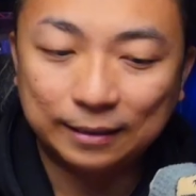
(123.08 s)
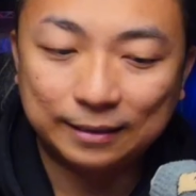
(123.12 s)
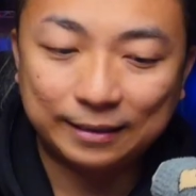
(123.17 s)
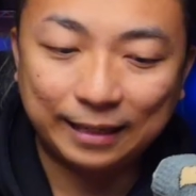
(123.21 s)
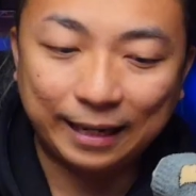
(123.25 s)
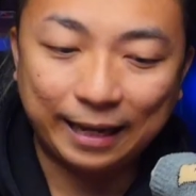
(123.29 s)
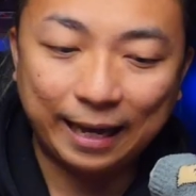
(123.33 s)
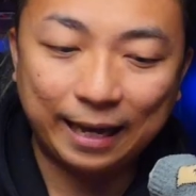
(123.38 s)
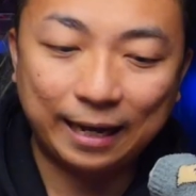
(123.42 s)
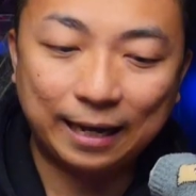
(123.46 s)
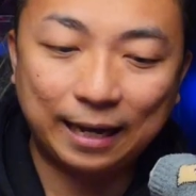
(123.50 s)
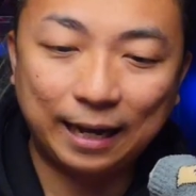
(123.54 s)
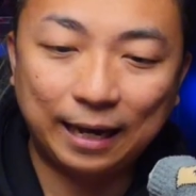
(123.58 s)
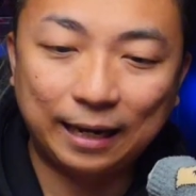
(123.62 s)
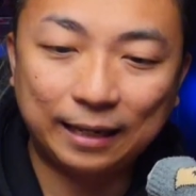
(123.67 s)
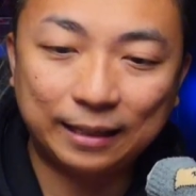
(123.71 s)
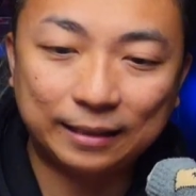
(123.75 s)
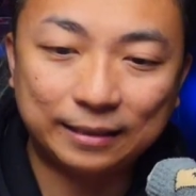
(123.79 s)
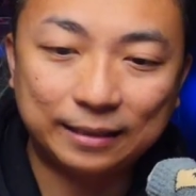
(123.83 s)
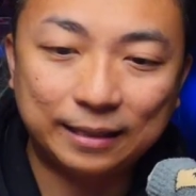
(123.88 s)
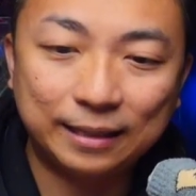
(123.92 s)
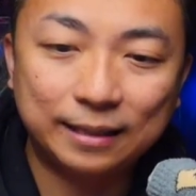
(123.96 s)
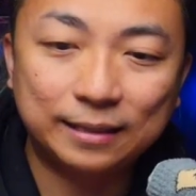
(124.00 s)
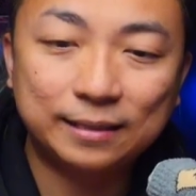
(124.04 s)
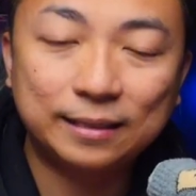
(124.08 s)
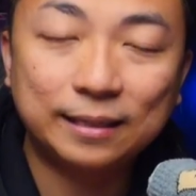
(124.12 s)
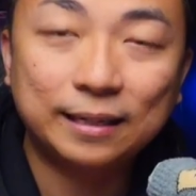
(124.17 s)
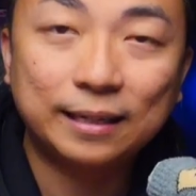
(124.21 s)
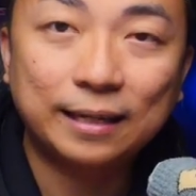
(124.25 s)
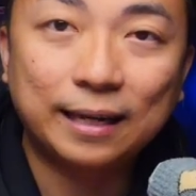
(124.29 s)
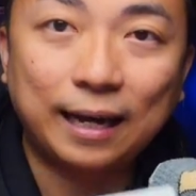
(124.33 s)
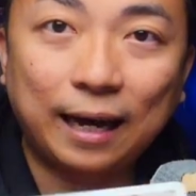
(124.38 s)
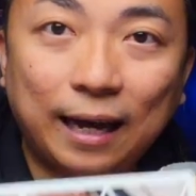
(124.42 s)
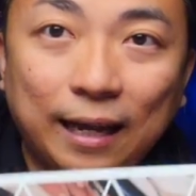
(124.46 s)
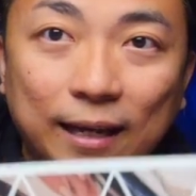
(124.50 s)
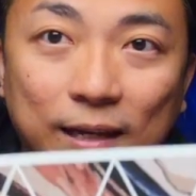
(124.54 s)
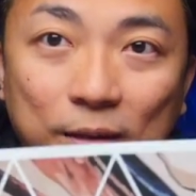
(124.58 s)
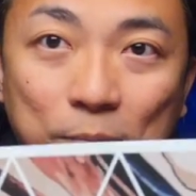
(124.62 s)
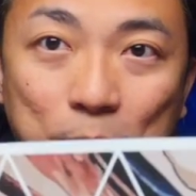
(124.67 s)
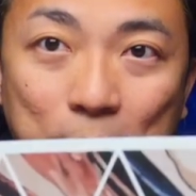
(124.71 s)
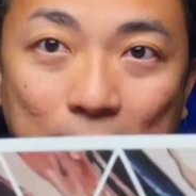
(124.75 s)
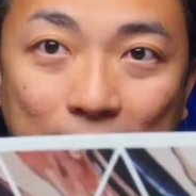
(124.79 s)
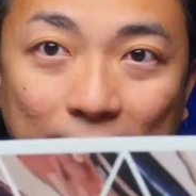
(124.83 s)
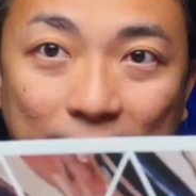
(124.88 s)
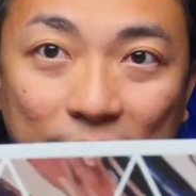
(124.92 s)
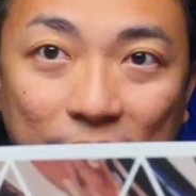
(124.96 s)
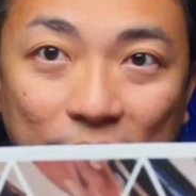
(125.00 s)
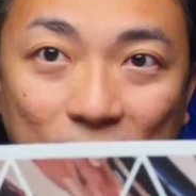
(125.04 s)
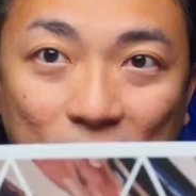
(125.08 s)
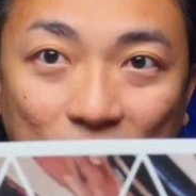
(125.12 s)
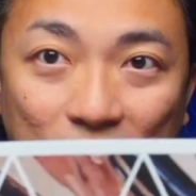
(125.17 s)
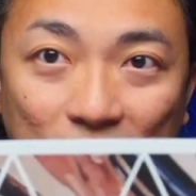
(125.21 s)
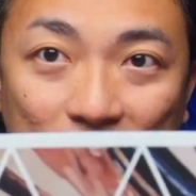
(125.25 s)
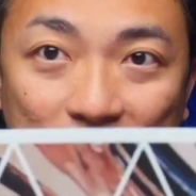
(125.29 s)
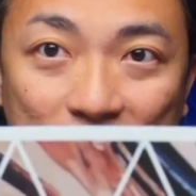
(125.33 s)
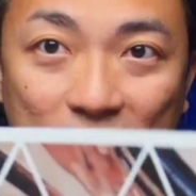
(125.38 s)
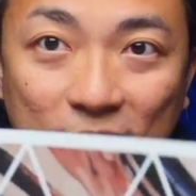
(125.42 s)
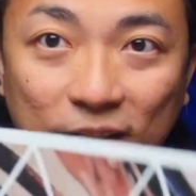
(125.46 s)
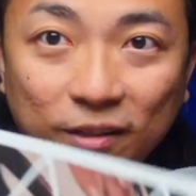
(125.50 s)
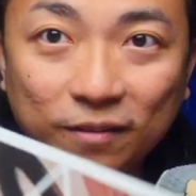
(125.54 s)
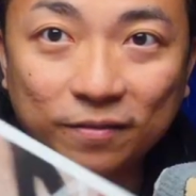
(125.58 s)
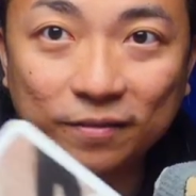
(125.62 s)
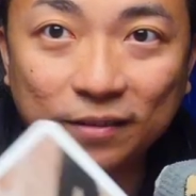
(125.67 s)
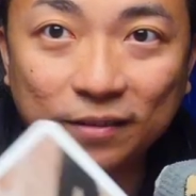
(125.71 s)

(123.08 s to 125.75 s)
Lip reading: second card is this color band version of